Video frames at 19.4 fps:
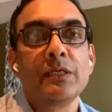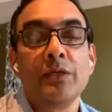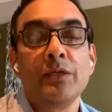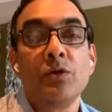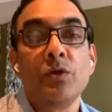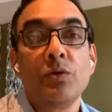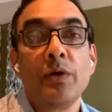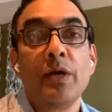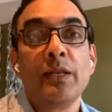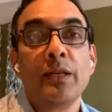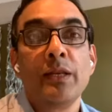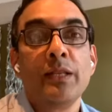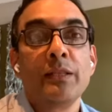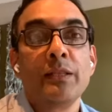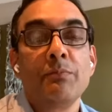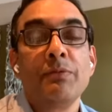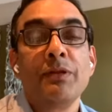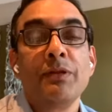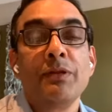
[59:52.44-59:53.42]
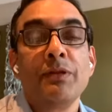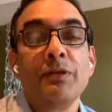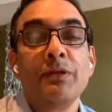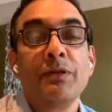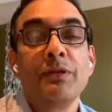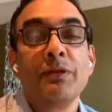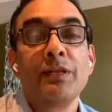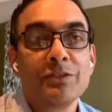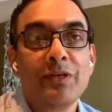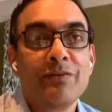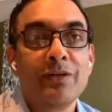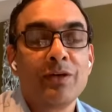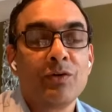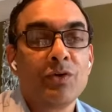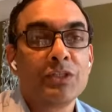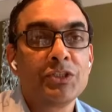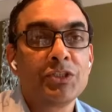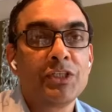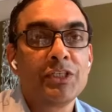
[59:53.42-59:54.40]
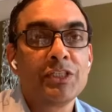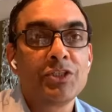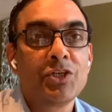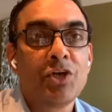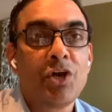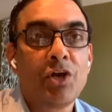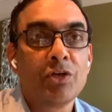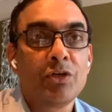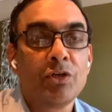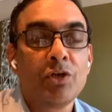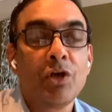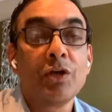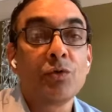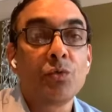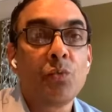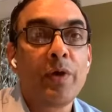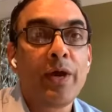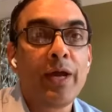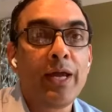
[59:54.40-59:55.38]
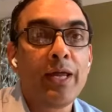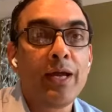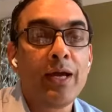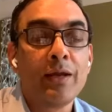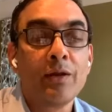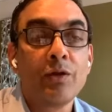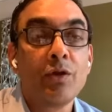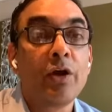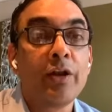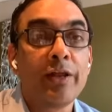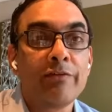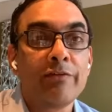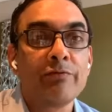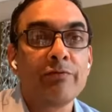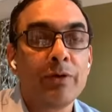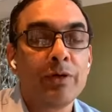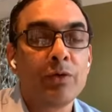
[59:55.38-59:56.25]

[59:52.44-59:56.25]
and the believers believe the question is not when, not if,